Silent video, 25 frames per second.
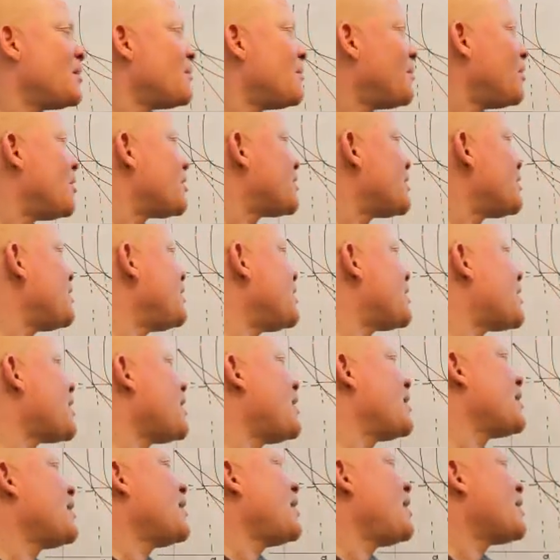but he
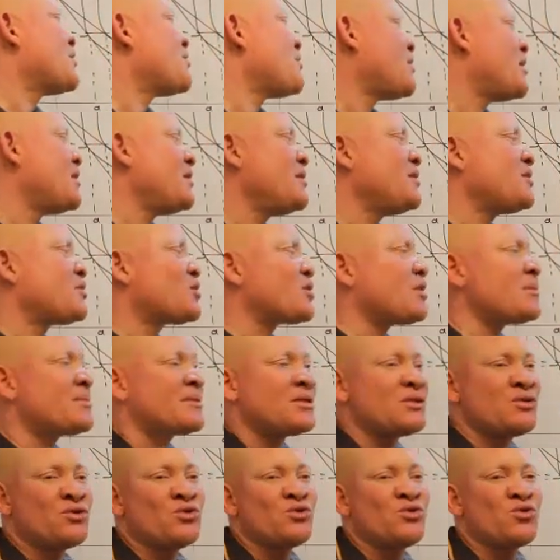can actually
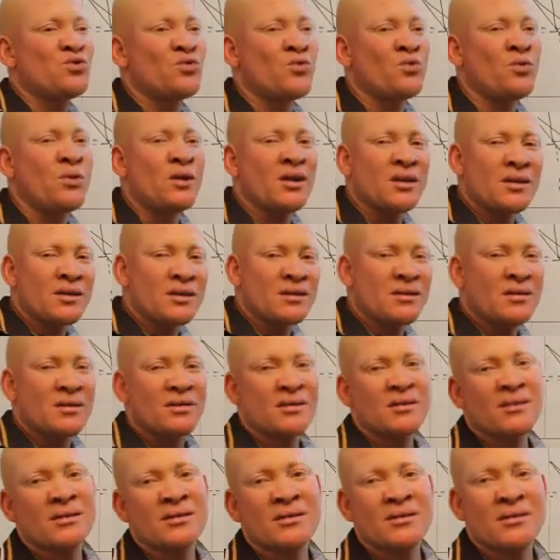substitute one
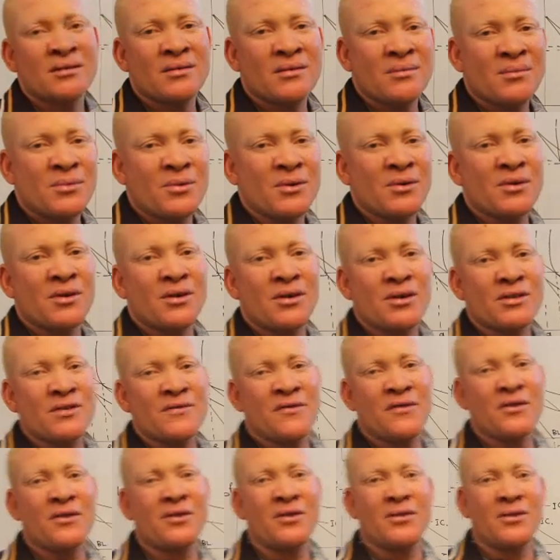product
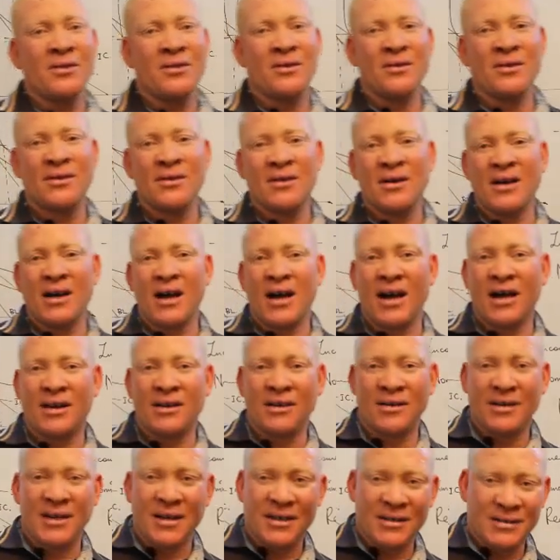for
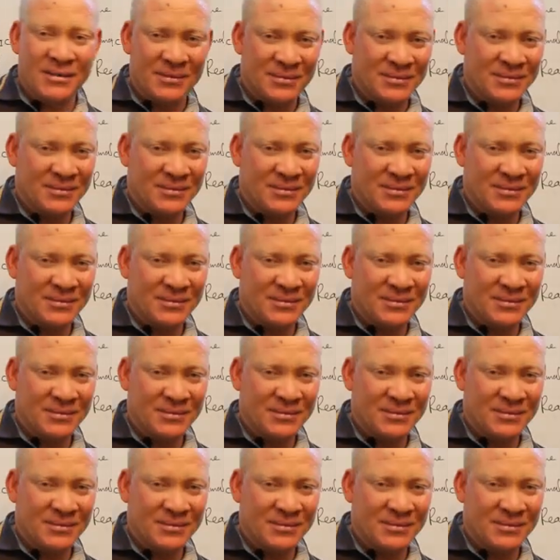another.